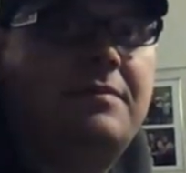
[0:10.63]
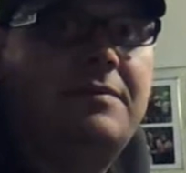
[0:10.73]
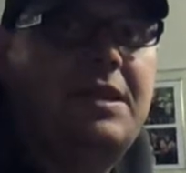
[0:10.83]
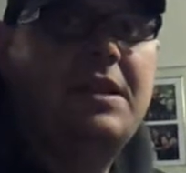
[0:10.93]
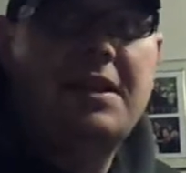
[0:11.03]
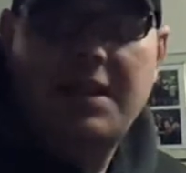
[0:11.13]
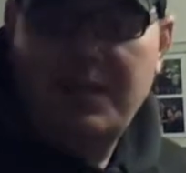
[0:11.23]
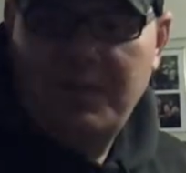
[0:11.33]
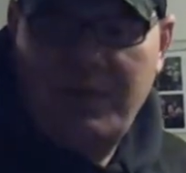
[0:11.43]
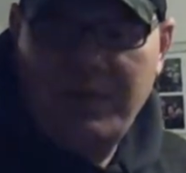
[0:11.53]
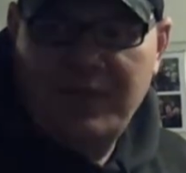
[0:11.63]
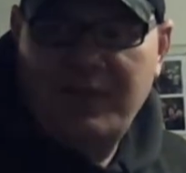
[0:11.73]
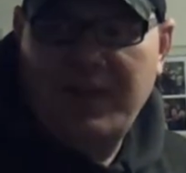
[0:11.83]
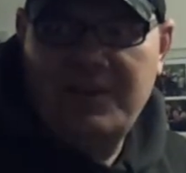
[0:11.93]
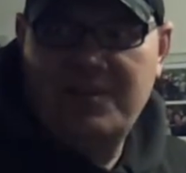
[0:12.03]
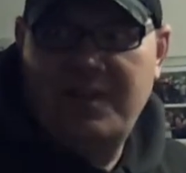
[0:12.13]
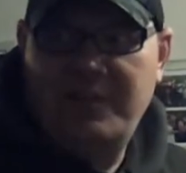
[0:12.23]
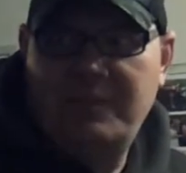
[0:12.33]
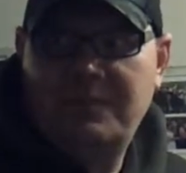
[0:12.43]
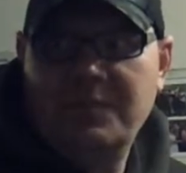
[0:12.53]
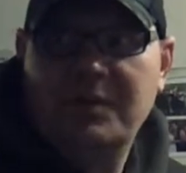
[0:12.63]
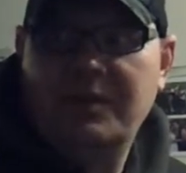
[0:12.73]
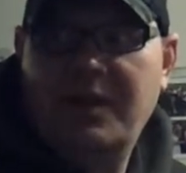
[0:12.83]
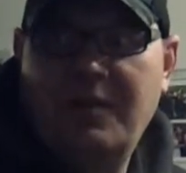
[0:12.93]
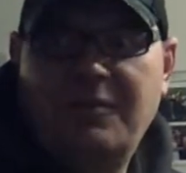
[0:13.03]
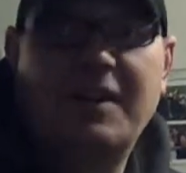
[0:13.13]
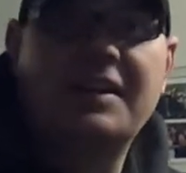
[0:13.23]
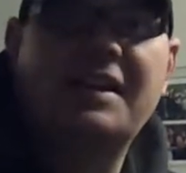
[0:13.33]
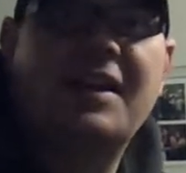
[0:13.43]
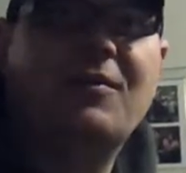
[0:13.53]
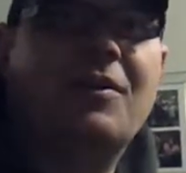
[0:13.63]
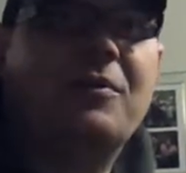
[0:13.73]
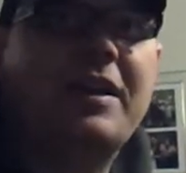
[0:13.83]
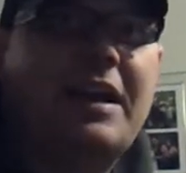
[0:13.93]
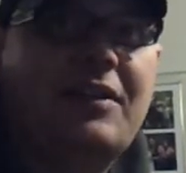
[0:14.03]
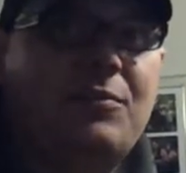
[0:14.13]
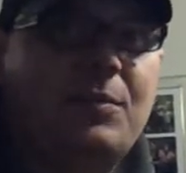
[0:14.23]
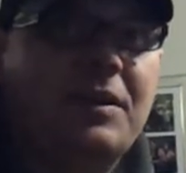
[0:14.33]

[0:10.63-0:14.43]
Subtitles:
Not yet. I mean, if I do, I'll find out how well it reacts.